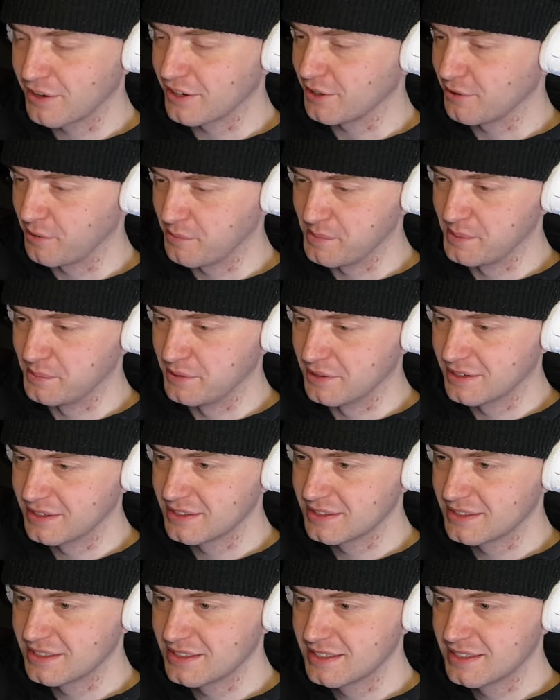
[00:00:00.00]
I remember.
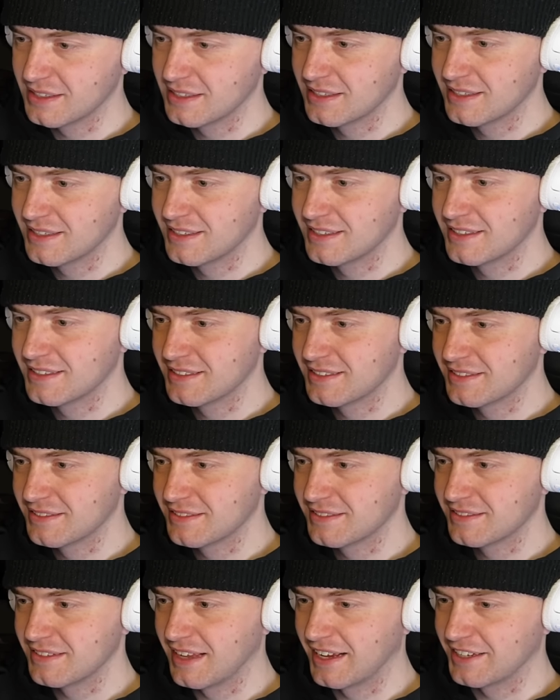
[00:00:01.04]

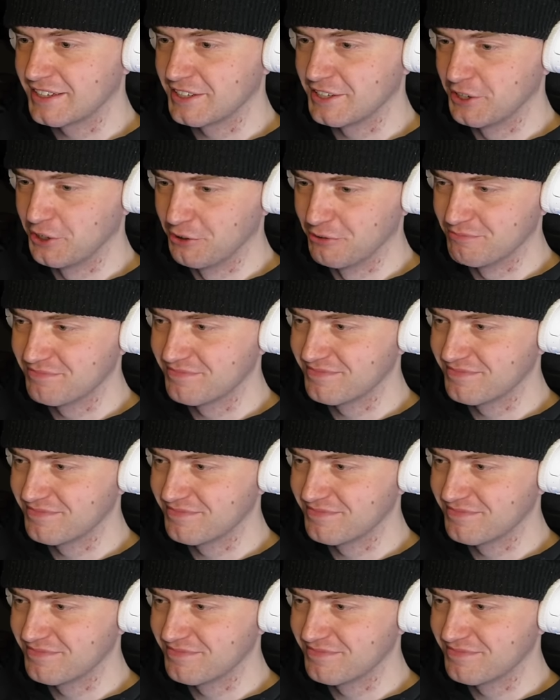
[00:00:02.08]
Thank you.